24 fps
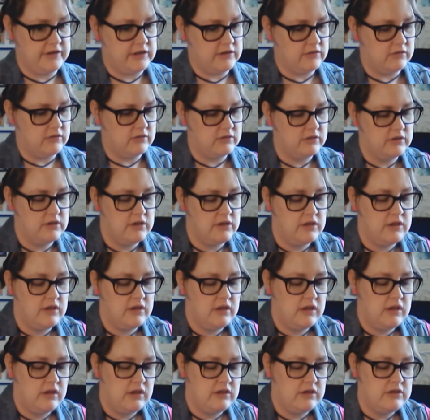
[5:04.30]
needle.
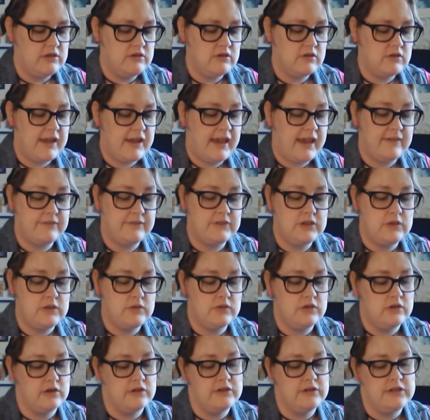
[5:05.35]
You don't have to use
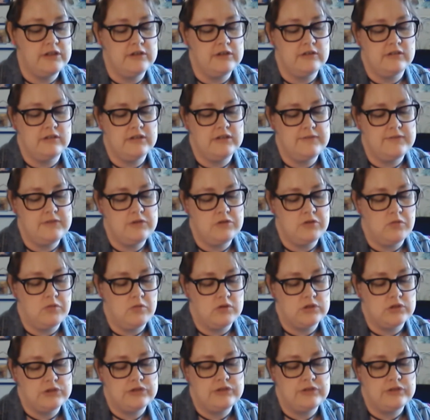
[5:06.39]
a yarn needle if you don't
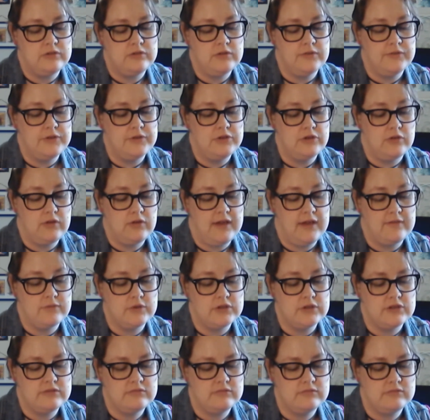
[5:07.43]
want to, or if you don't have
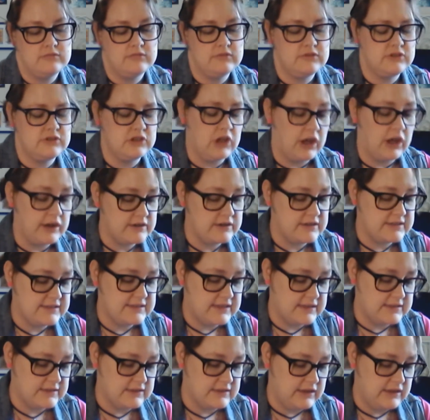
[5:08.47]
one. It's not a
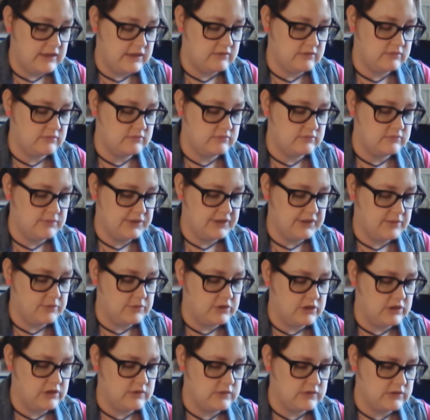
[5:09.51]
necessity, but I'm
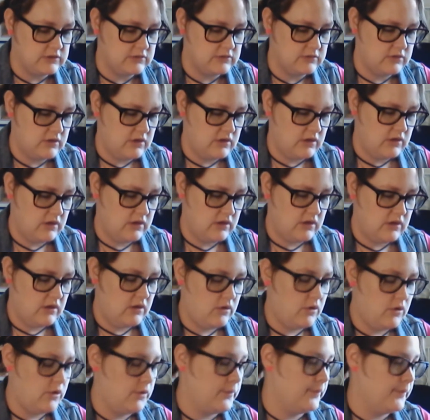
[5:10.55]
going to use it.
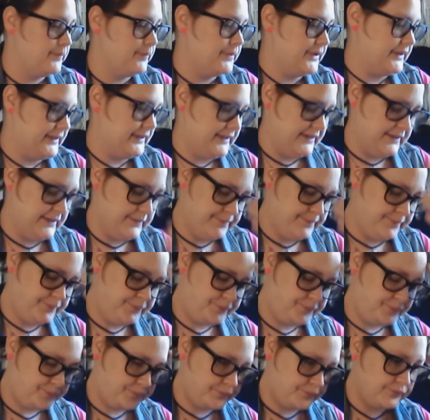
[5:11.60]
But
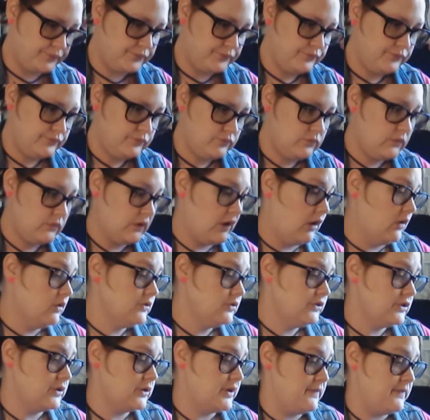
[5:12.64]

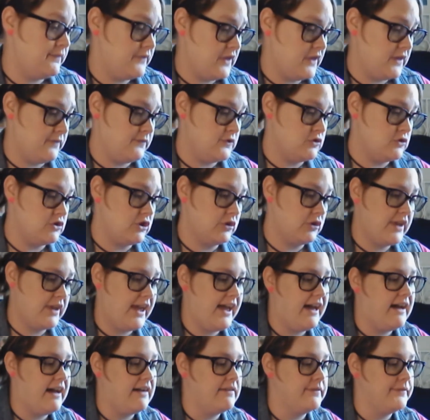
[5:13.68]
Also, if you don't
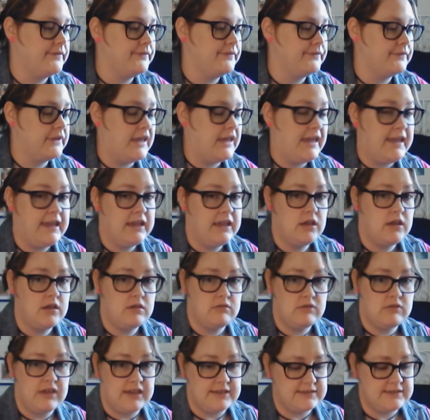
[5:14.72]
have a
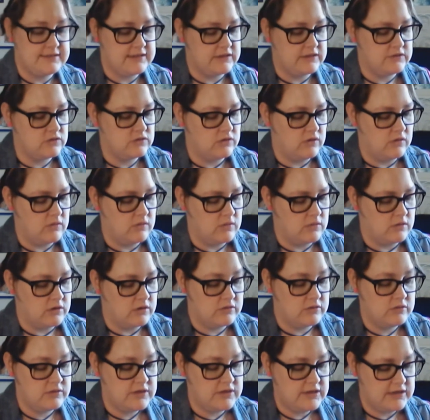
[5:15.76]
stencil or a
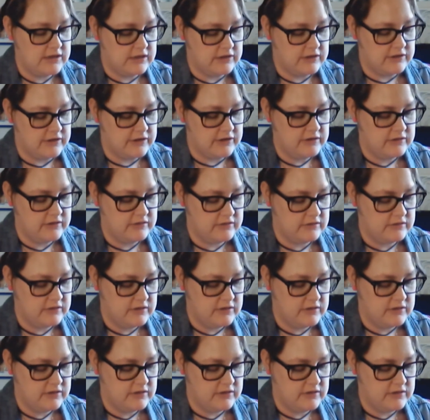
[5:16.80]
cookie cutter,